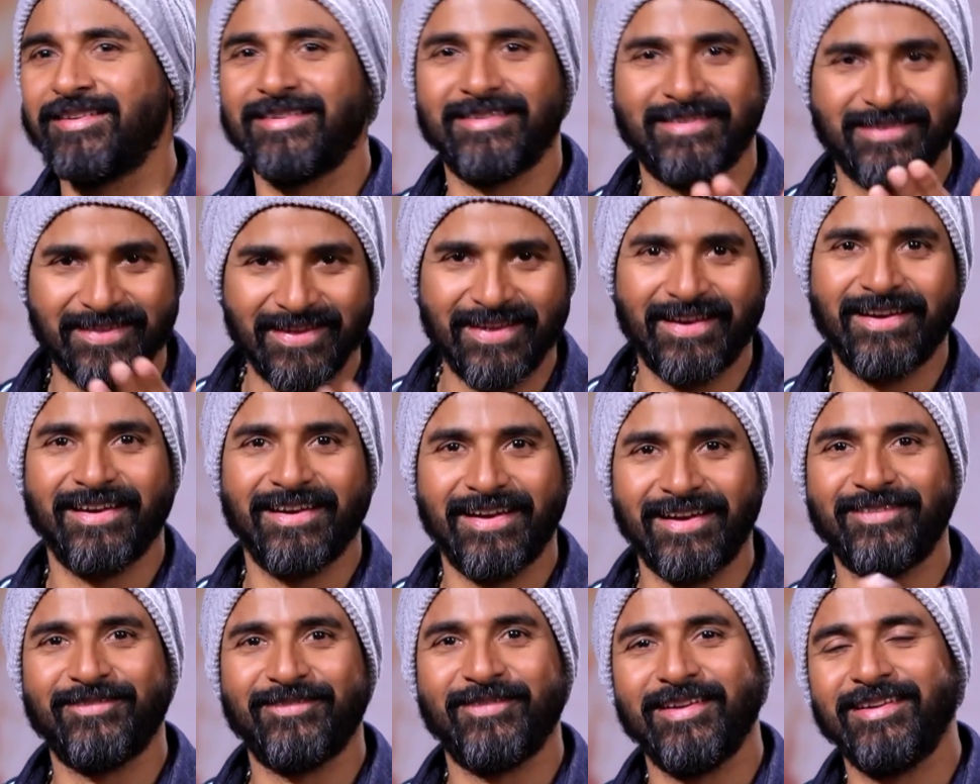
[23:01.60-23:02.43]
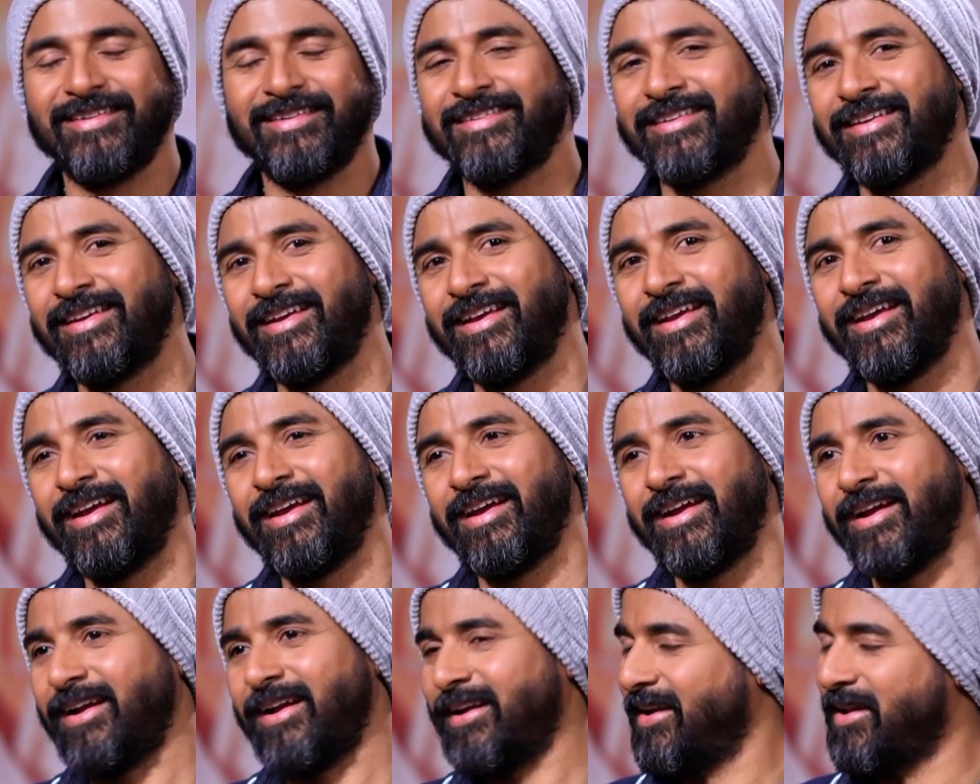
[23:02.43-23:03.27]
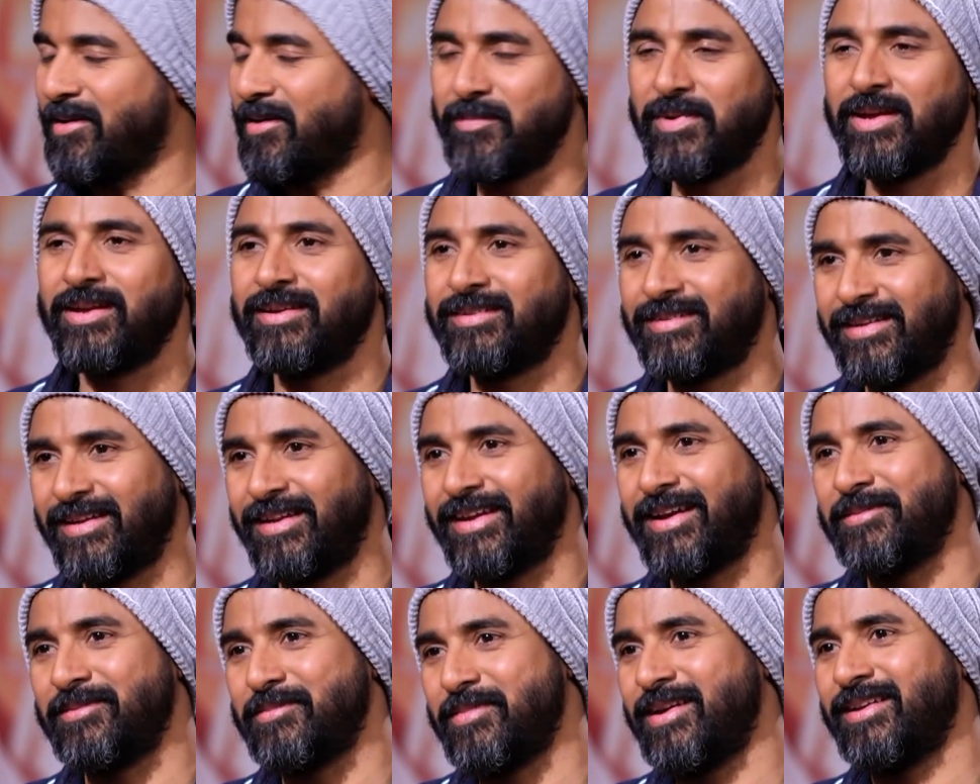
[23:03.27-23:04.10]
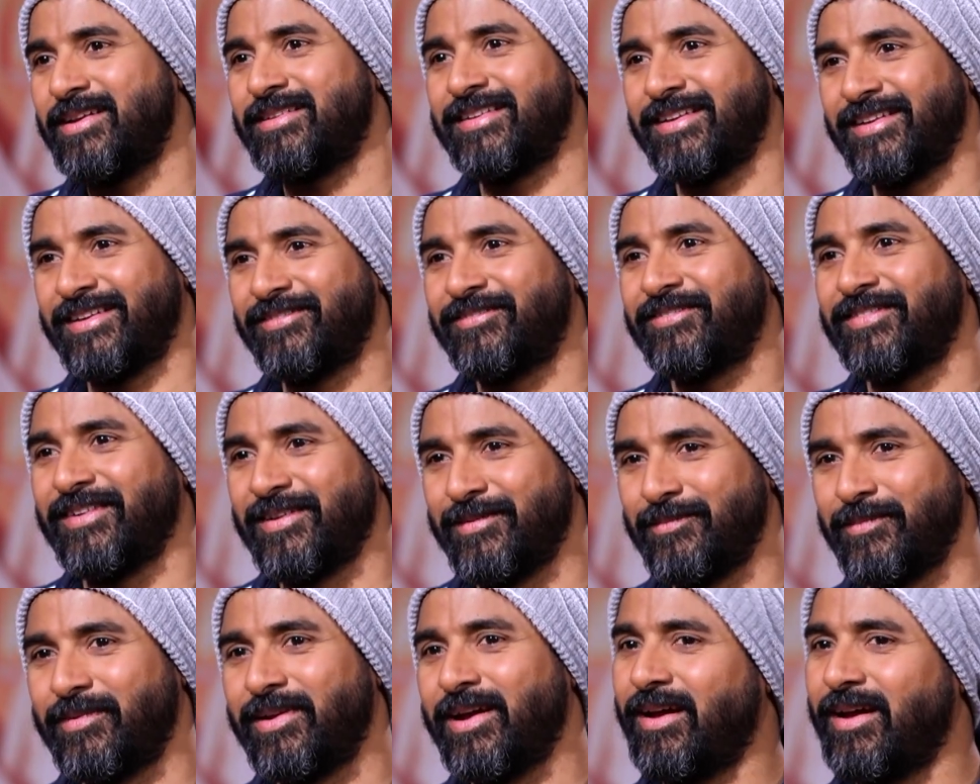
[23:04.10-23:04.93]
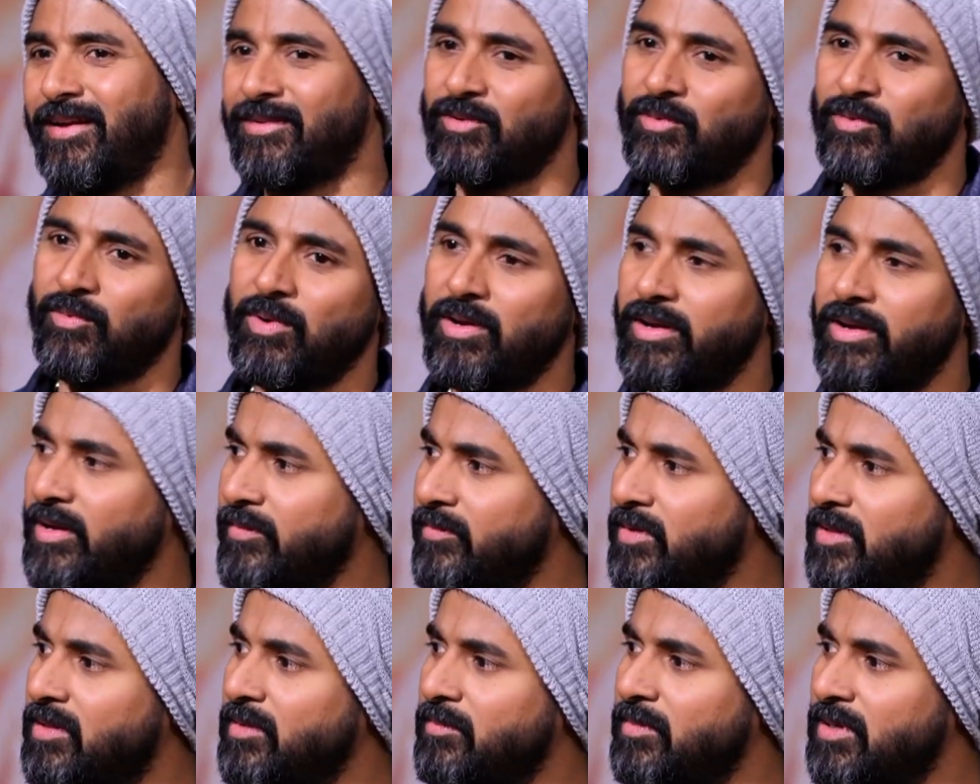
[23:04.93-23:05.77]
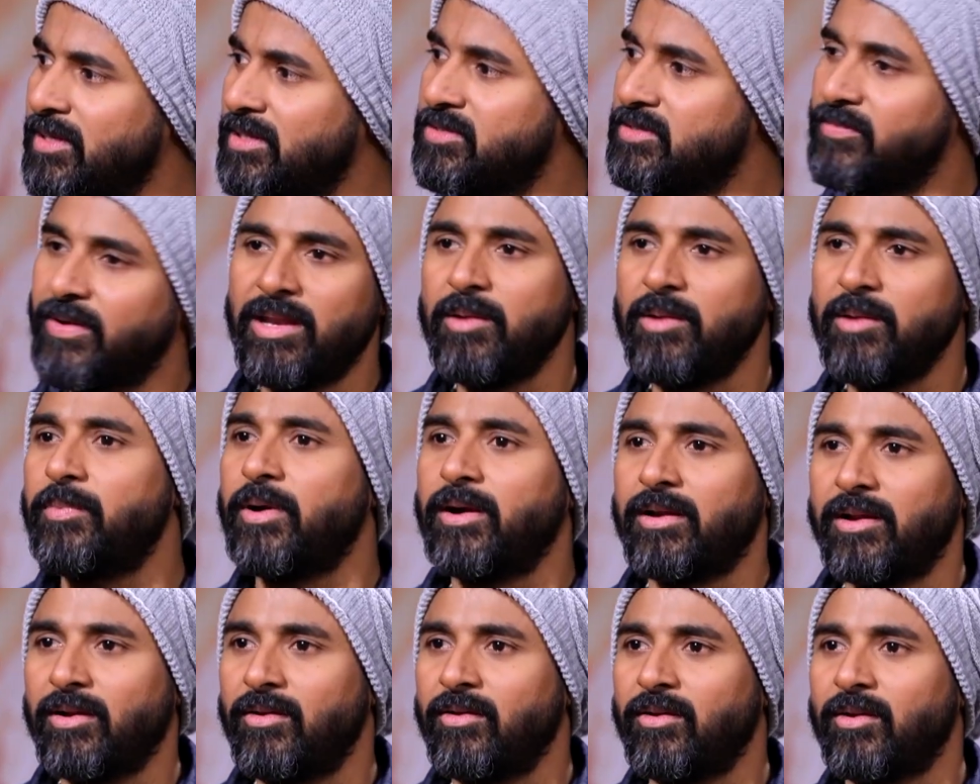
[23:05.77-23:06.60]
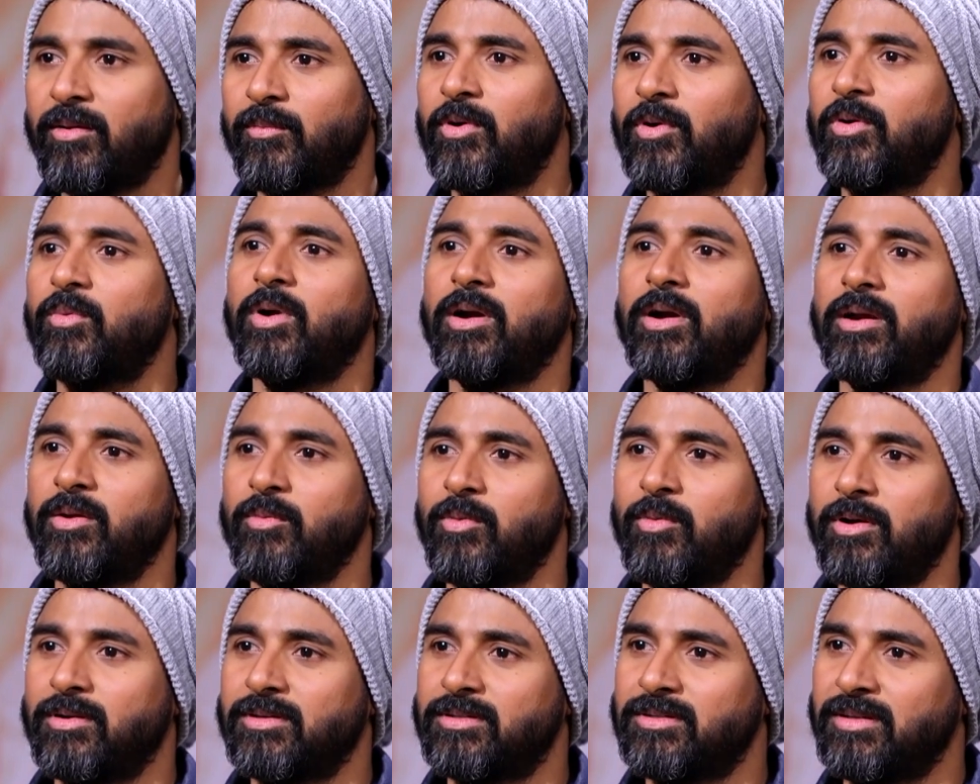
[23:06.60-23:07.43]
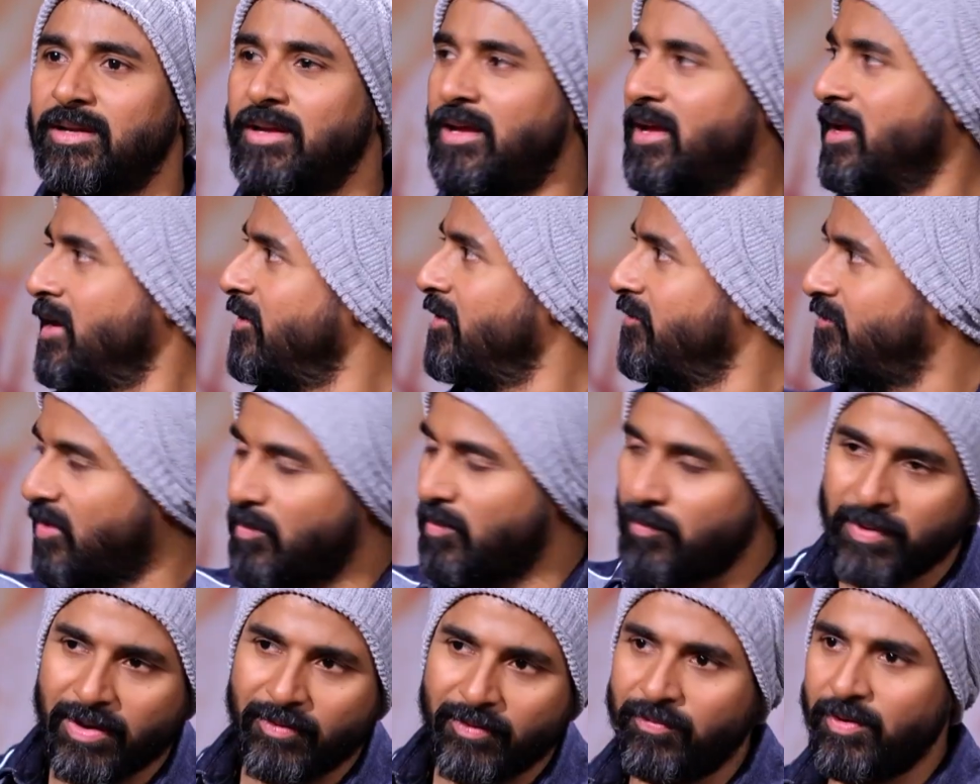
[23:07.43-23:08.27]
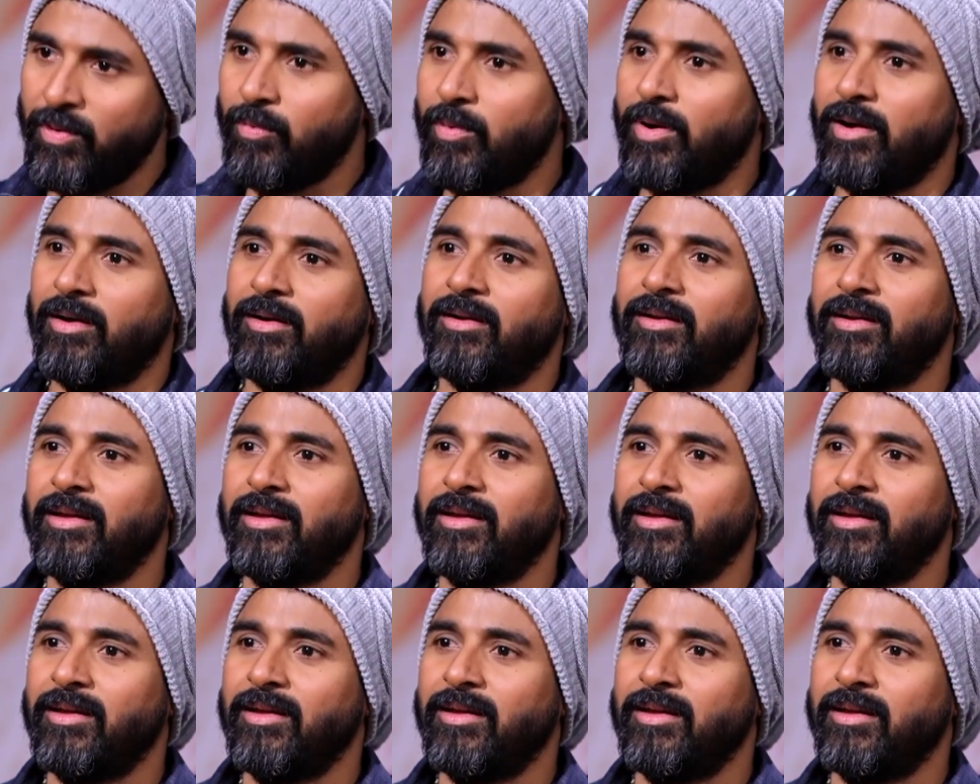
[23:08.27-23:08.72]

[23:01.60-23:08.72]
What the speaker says: It's there in Netflix. Yes. An amazing film. Yeah, so working with him, he's very particular about what he wants from everyone.